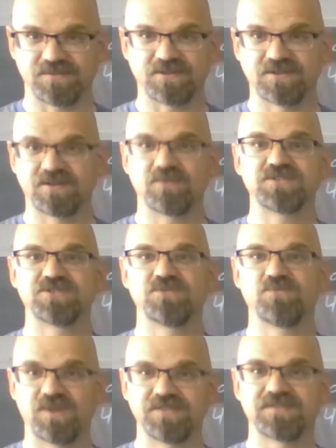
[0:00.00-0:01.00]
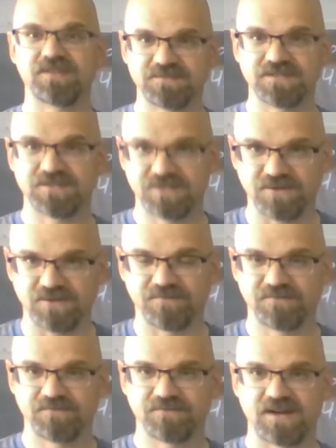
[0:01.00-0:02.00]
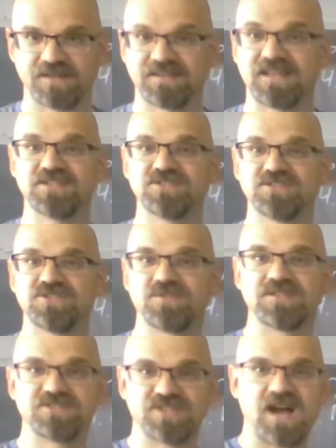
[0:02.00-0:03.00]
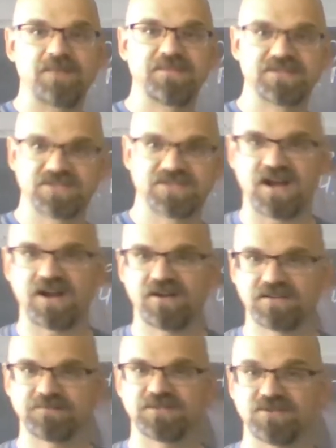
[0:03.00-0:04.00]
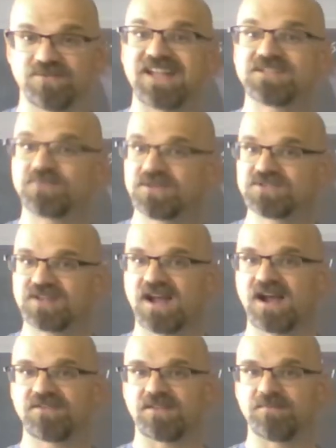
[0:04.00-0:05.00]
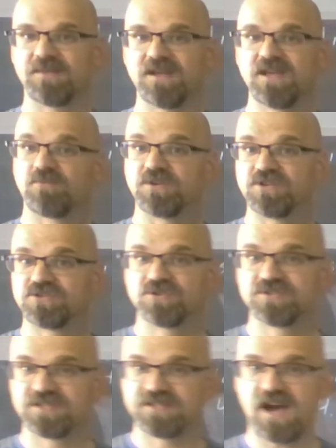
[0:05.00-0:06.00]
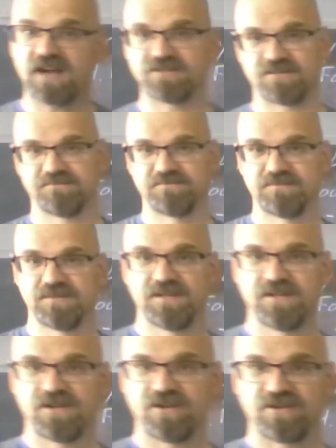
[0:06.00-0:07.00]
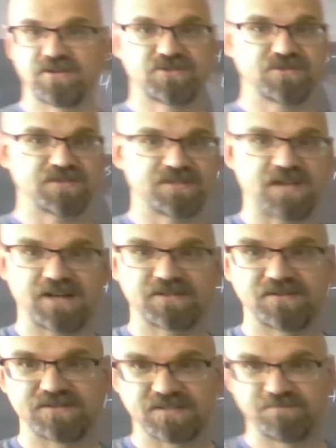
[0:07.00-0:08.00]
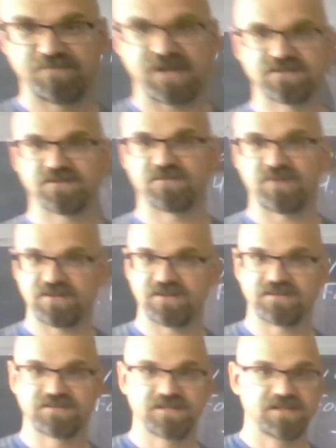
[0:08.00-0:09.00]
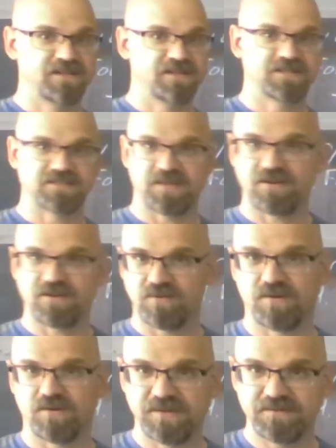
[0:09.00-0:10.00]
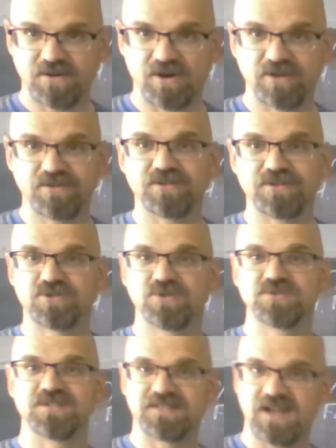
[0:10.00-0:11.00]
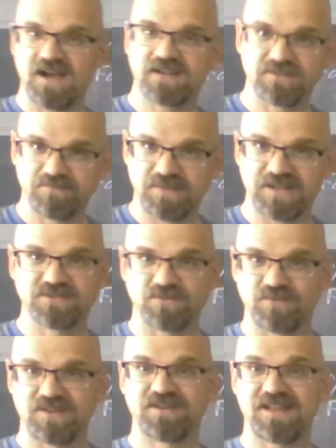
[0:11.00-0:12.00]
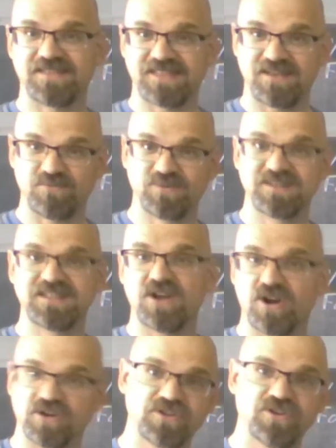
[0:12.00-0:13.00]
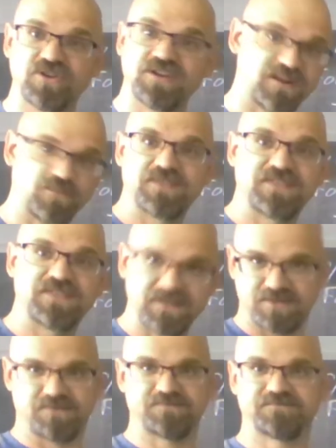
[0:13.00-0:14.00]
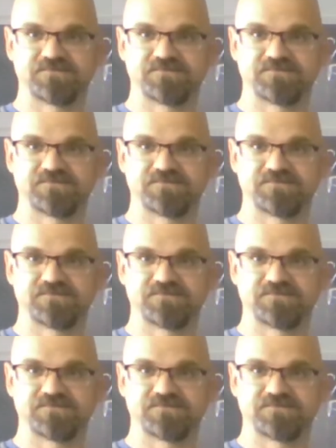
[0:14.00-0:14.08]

They're good at what you want them to do, right? They can do the job that you're hiring them to do. That's why you should hire them. When you choose a doctor, are you going to choose a doctor just based on whether it's a man or a woman? Or are you going to choose a doctor based on whether or not they really are good at what they do?